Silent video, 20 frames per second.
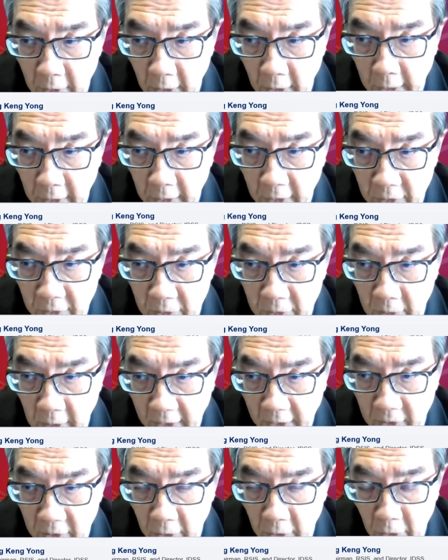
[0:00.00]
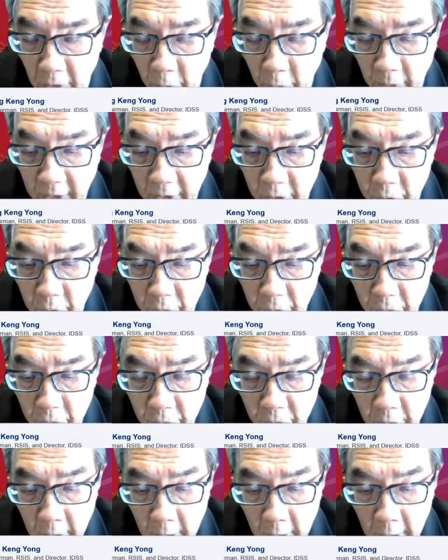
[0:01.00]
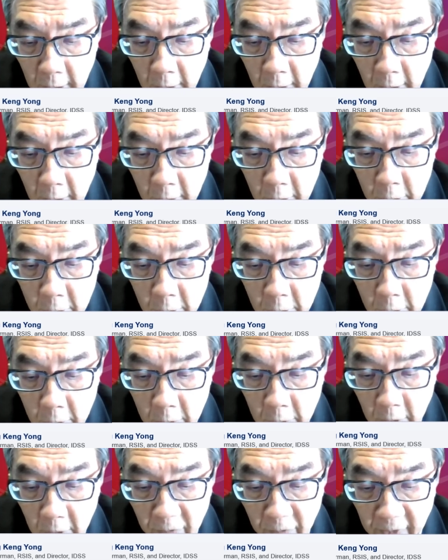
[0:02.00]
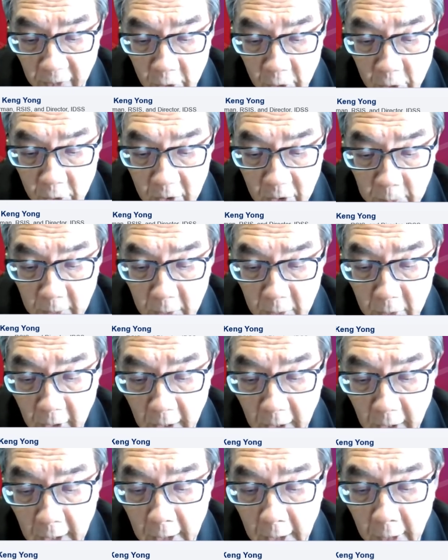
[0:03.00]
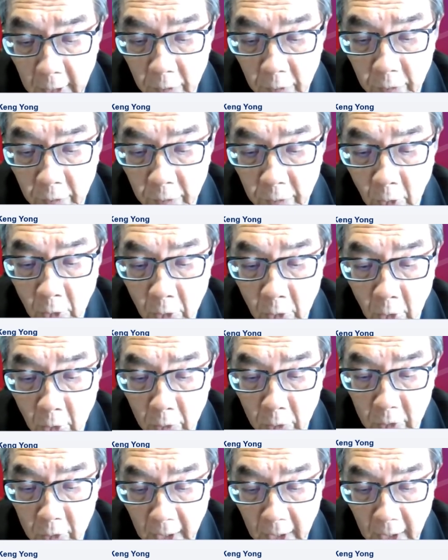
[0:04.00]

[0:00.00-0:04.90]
and its external relations. In fact, she has been there for a long